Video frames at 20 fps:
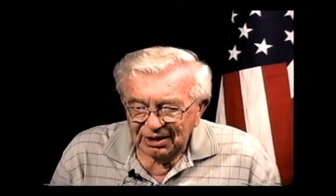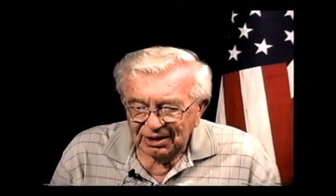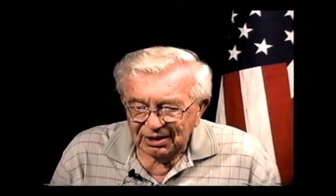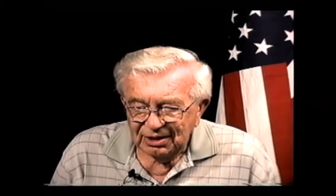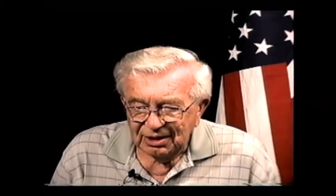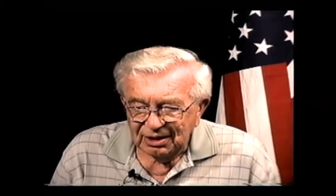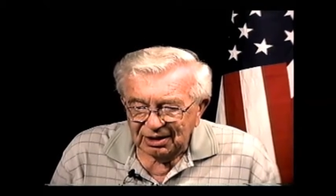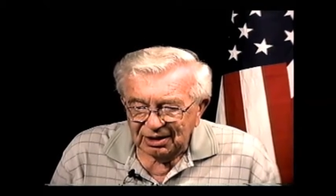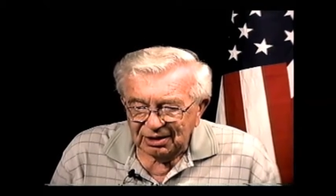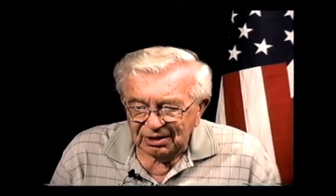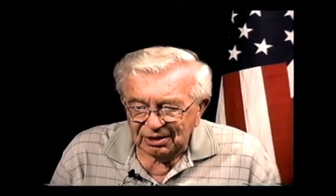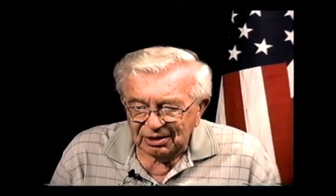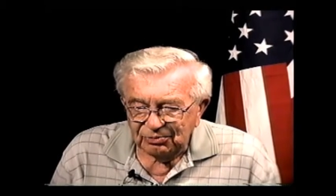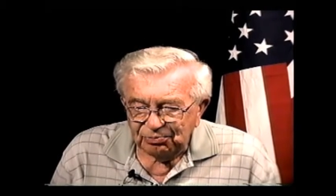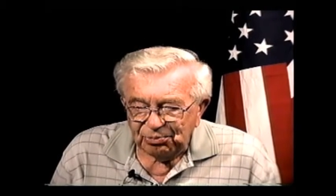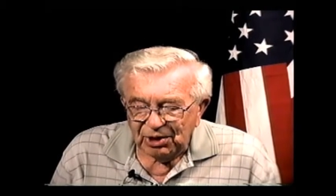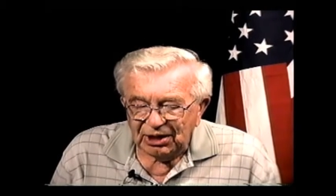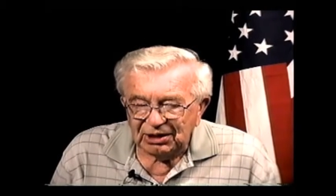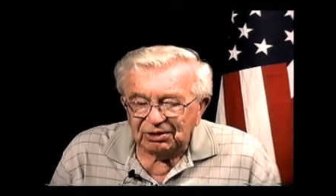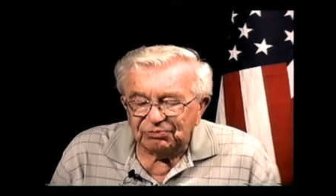and the
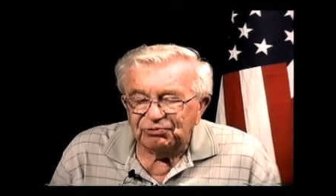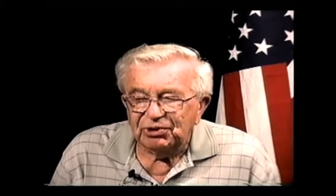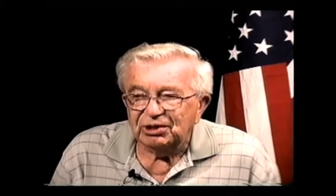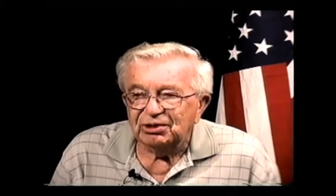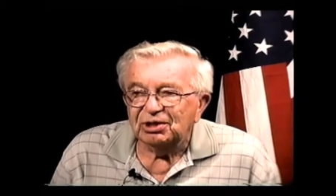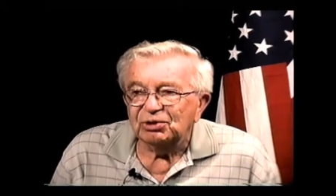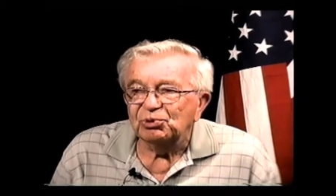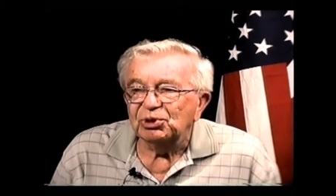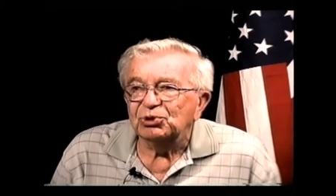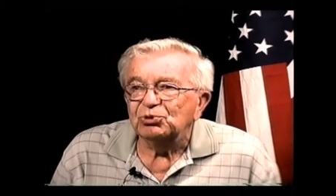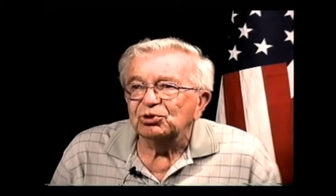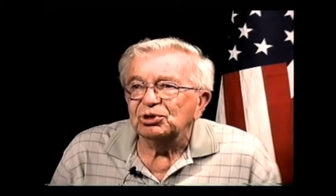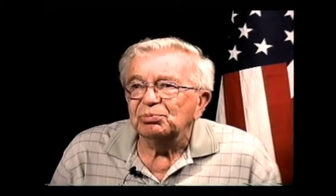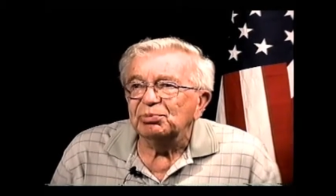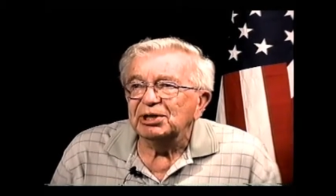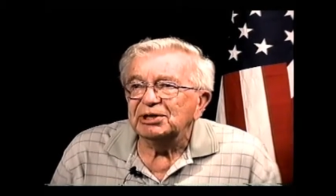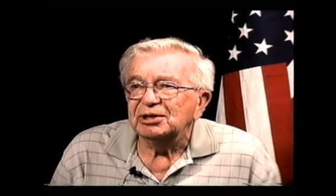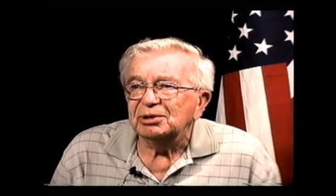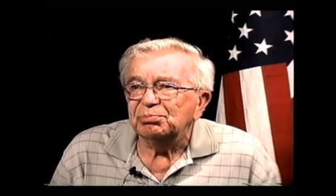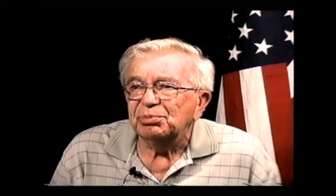pilot figured we couldn't
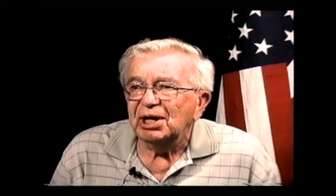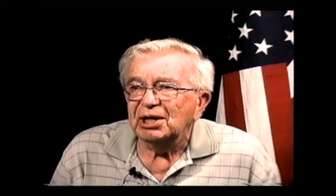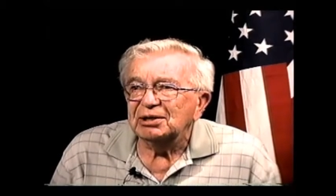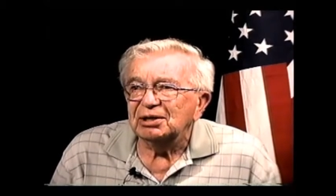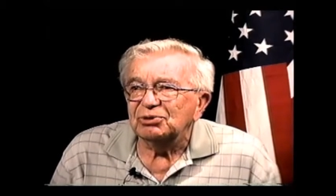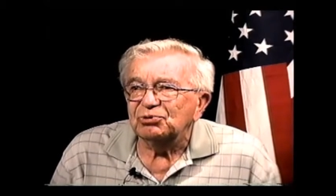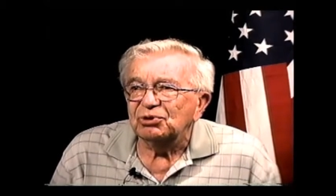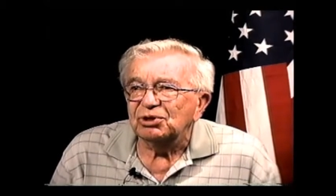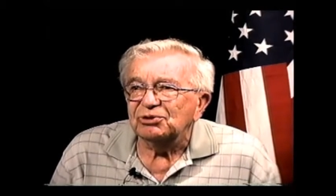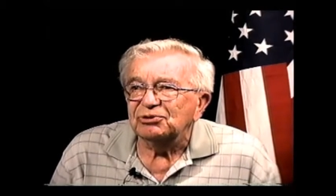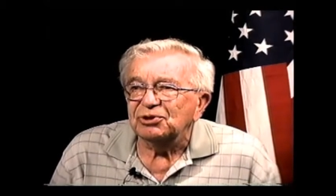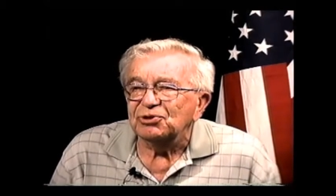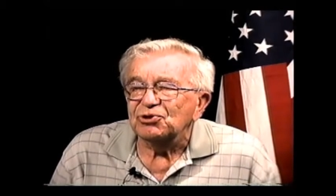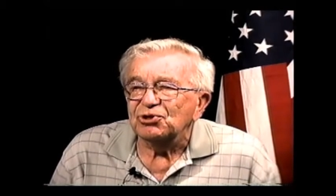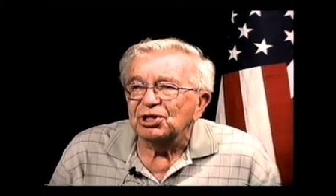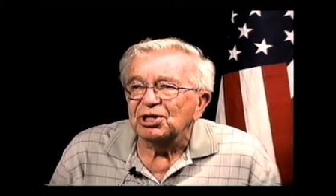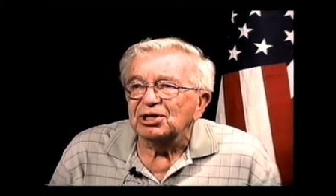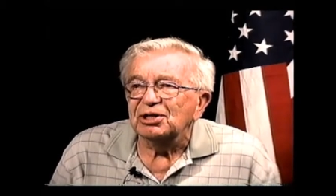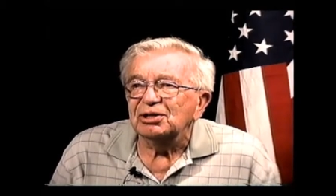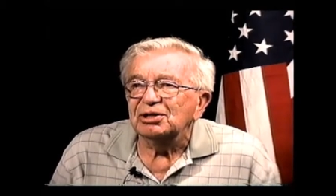make it back across the
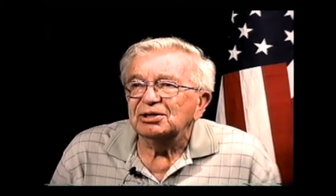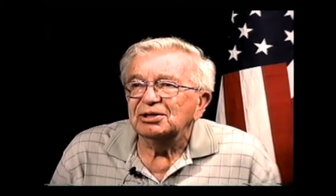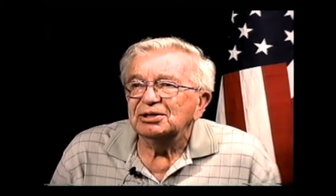channel.